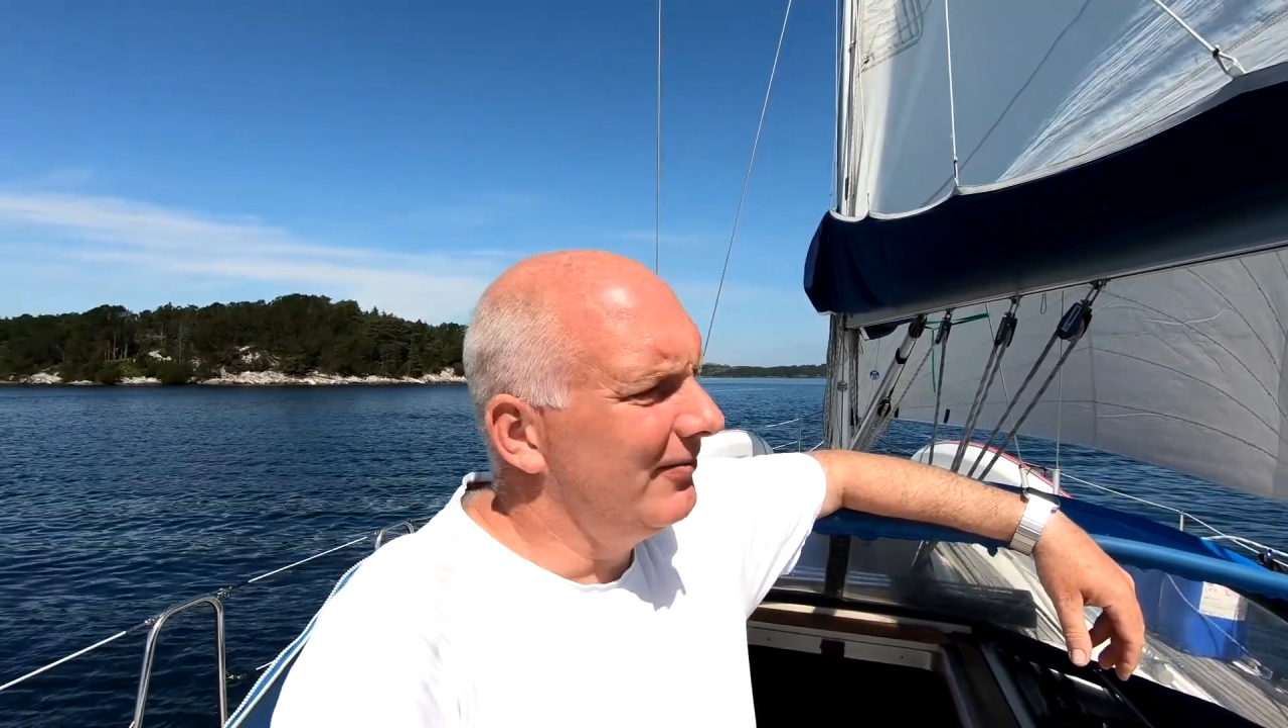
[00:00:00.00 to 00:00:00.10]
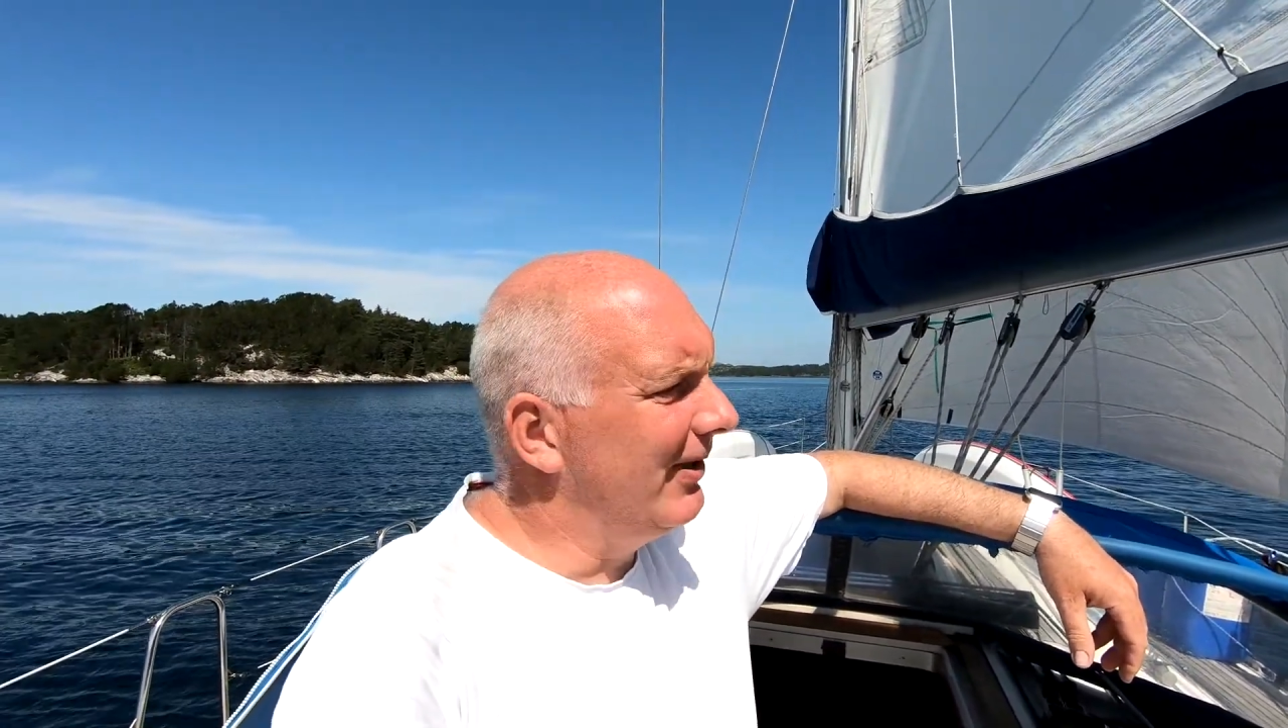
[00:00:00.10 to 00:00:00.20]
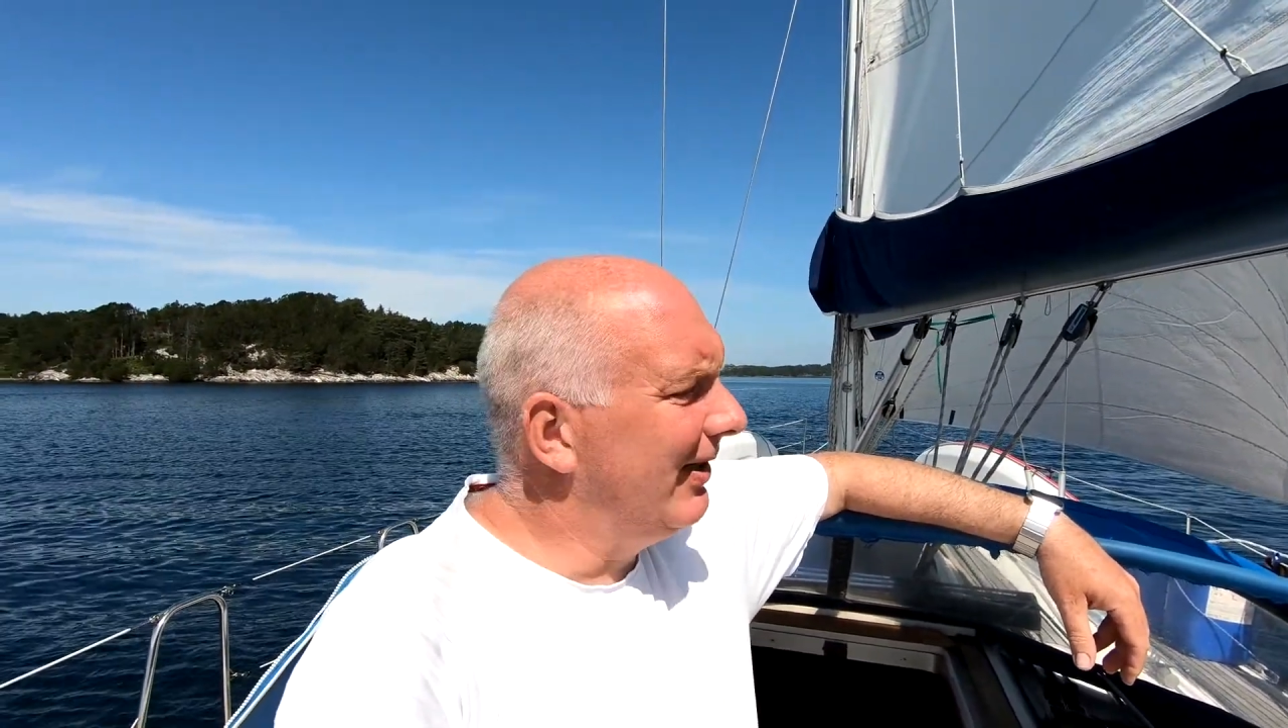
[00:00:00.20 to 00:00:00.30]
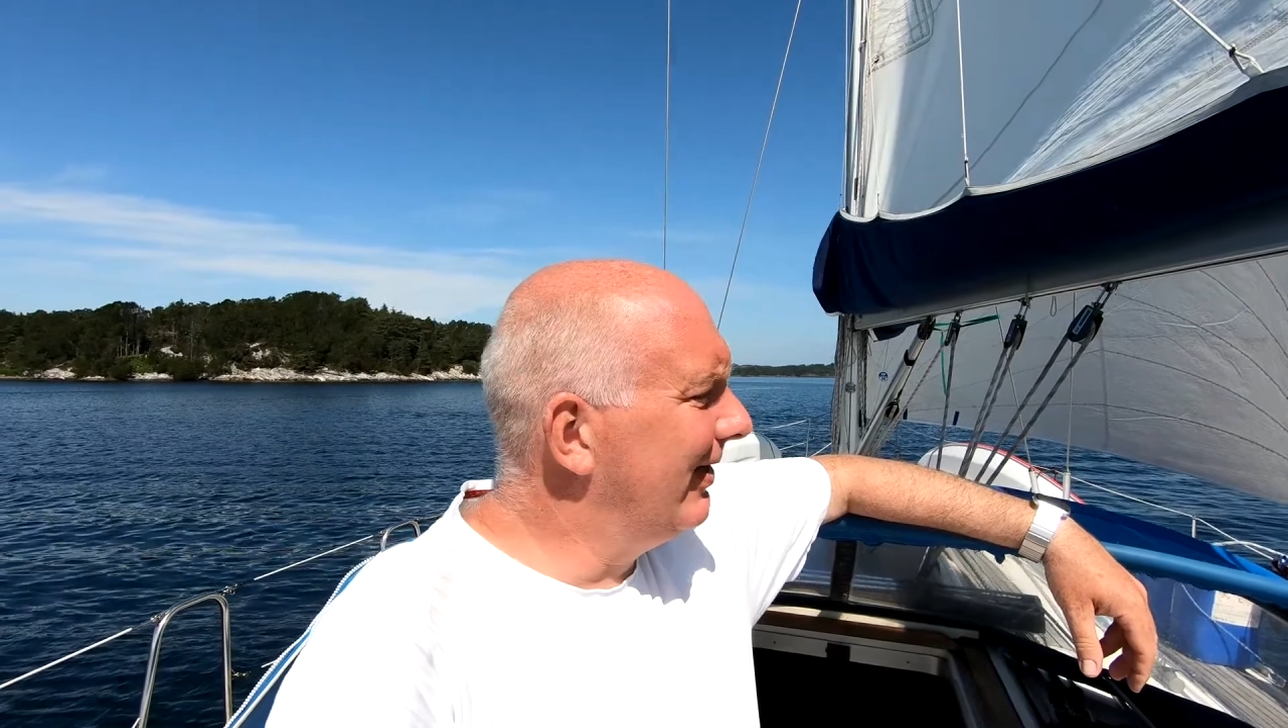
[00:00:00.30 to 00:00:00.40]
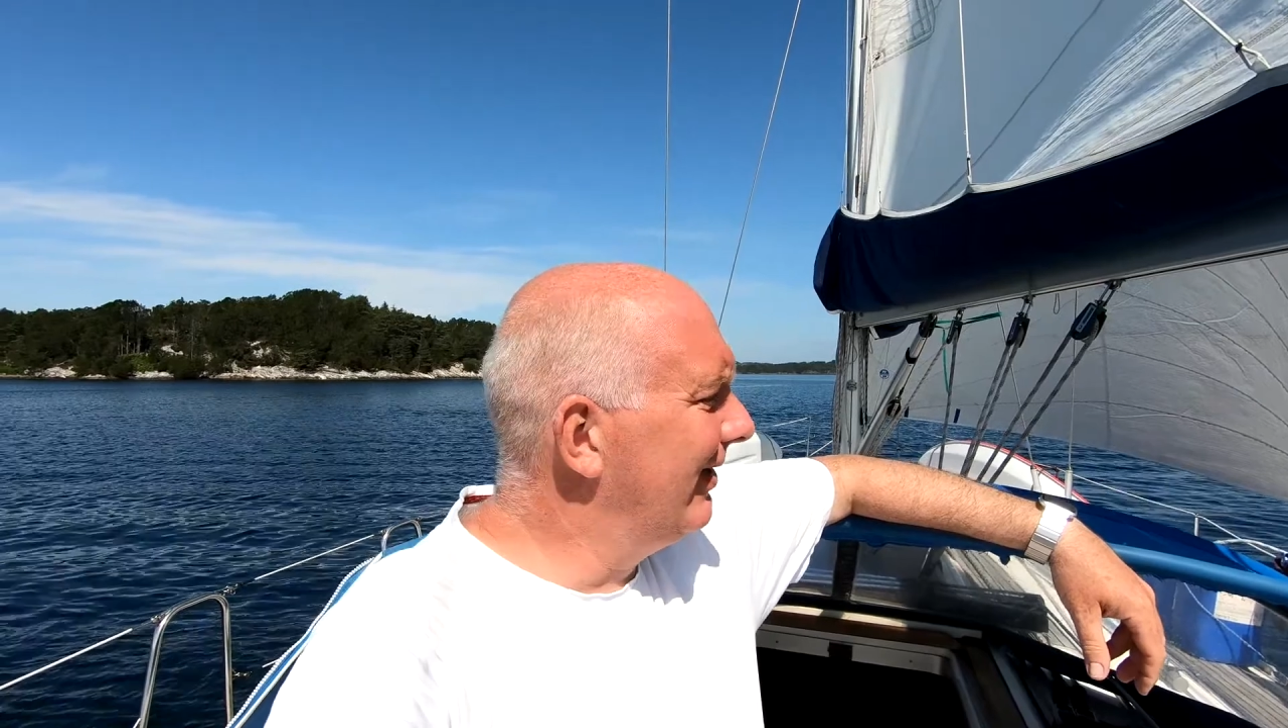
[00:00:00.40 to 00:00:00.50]

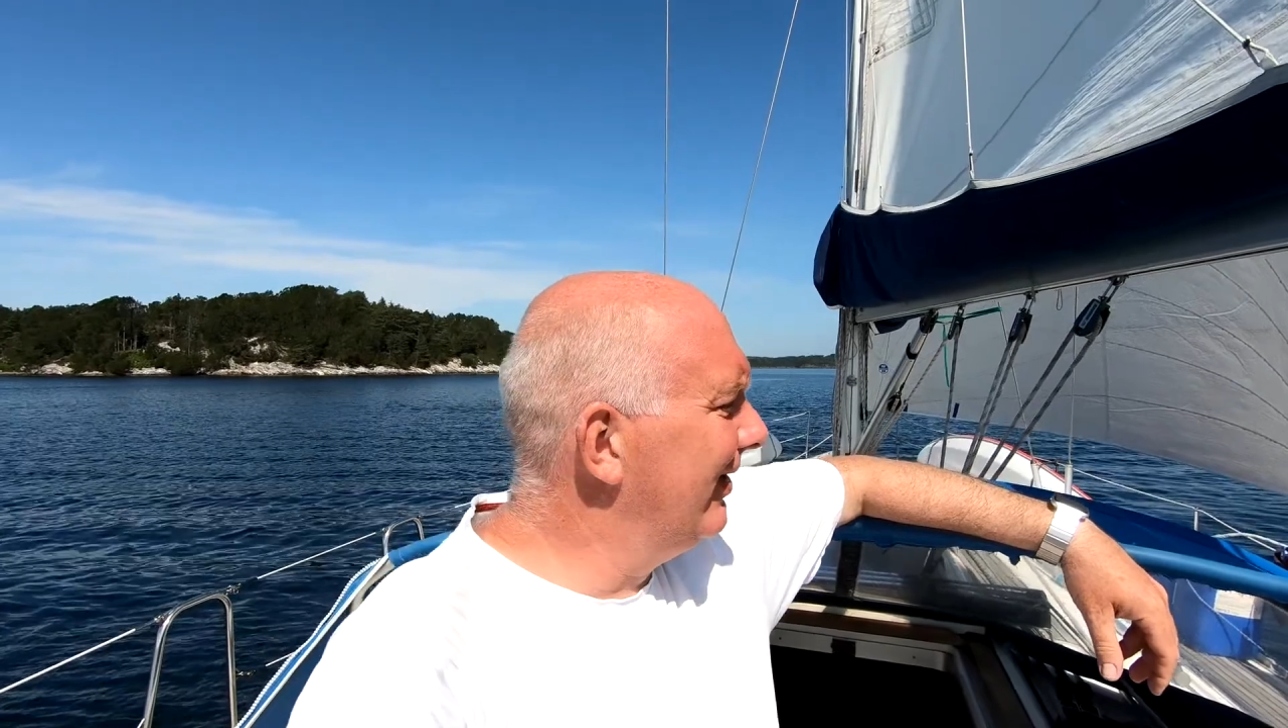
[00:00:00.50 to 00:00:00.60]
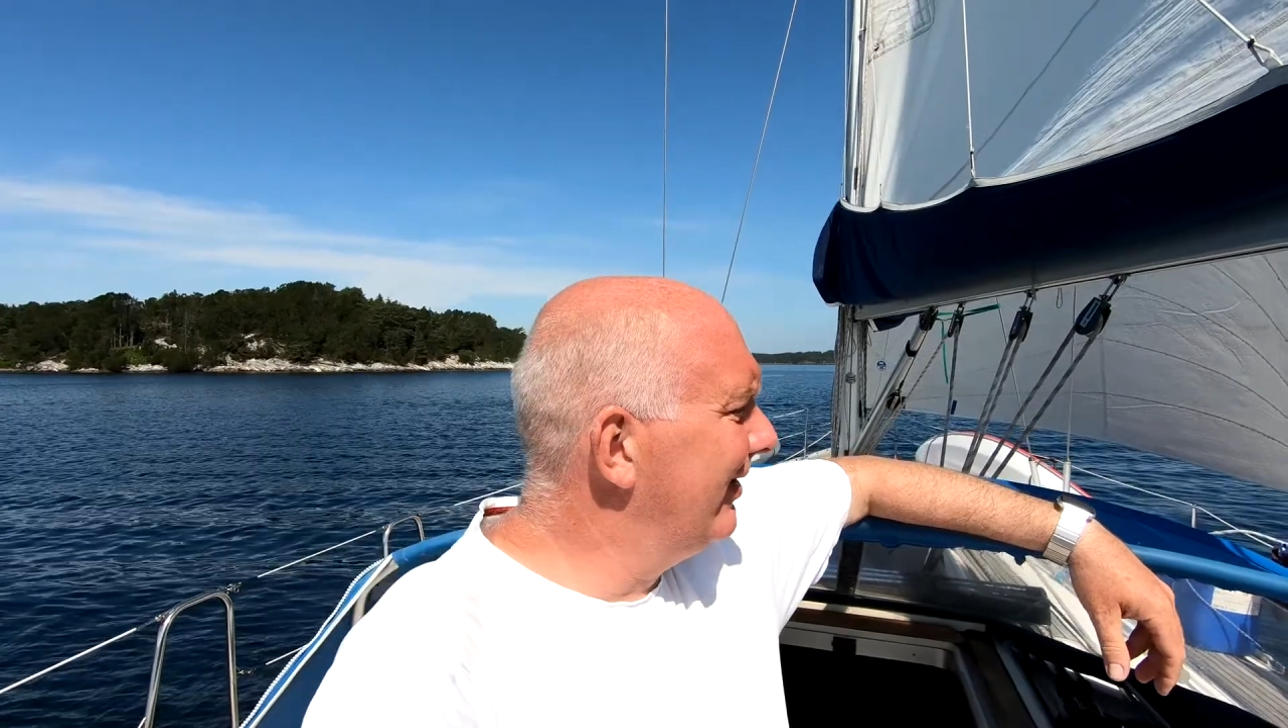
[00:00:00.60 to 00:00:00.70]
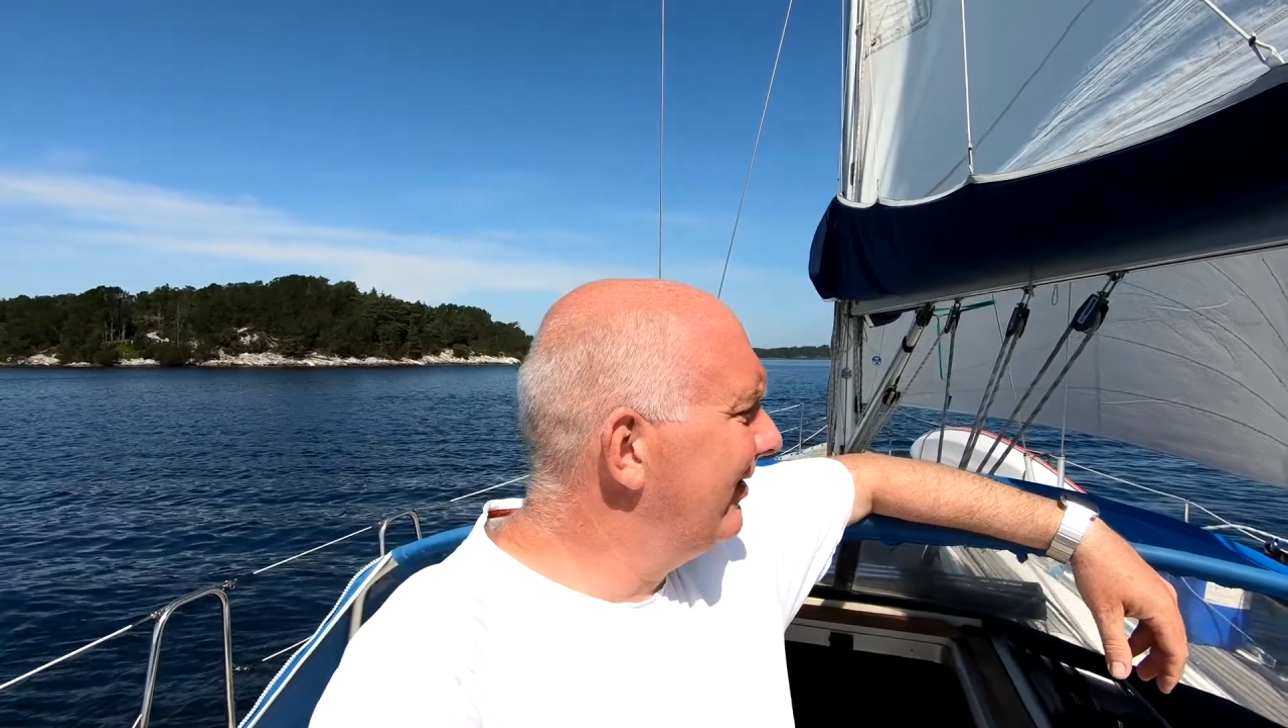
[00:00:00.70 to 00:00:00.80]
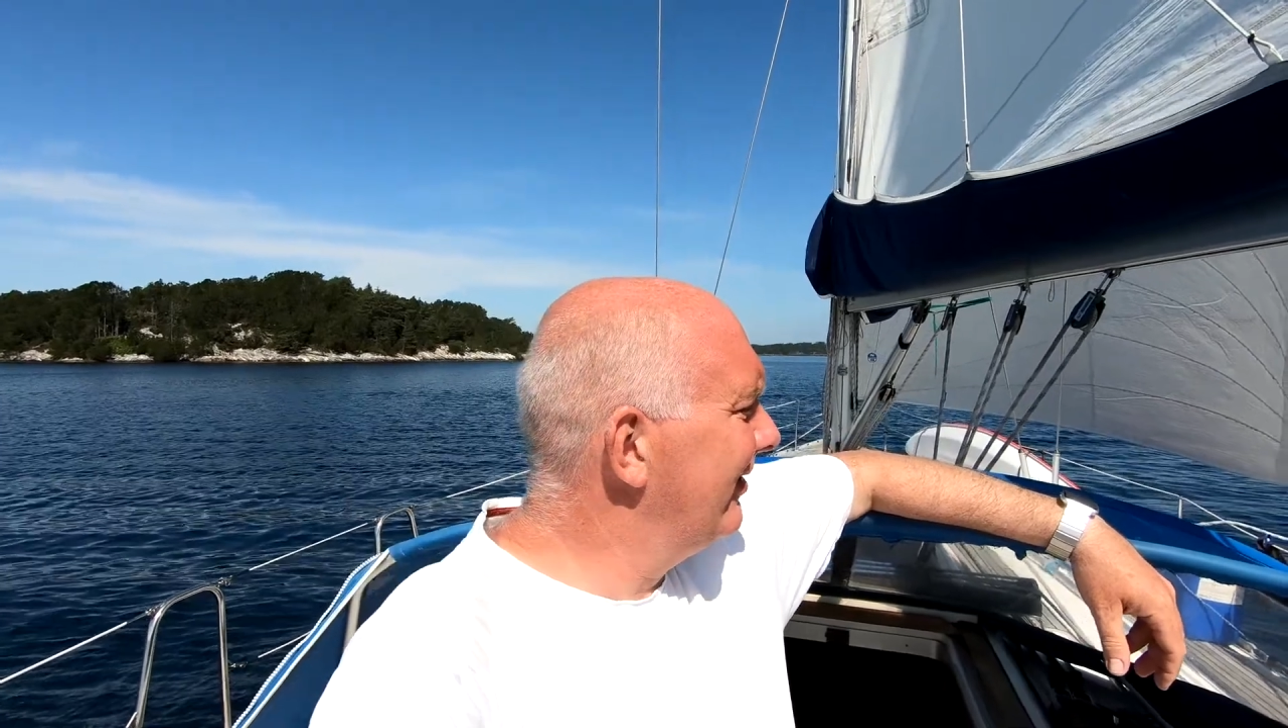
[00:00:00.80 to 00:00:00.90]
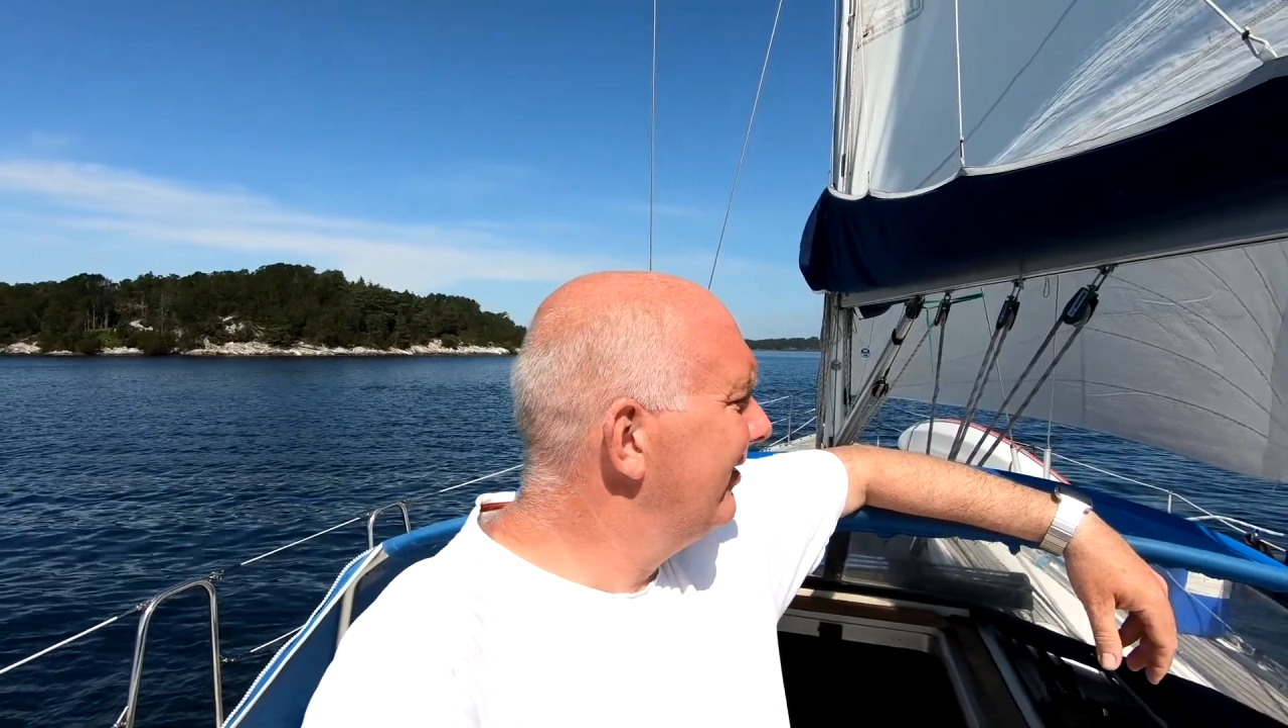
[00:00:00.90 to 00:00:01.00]
and